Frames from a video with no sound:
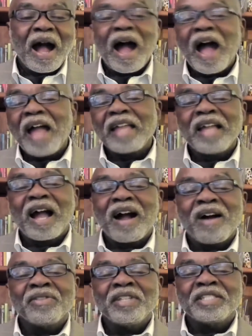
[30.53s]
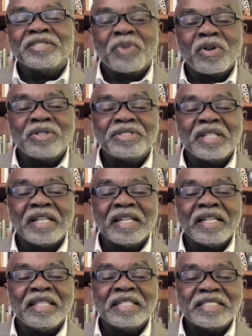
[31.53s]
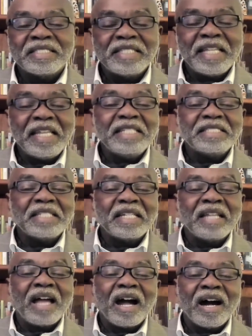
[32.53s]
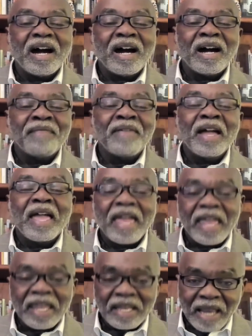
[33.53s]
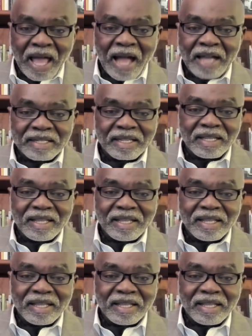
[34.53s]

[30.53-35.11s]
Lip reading: I call this personally the season of a lot.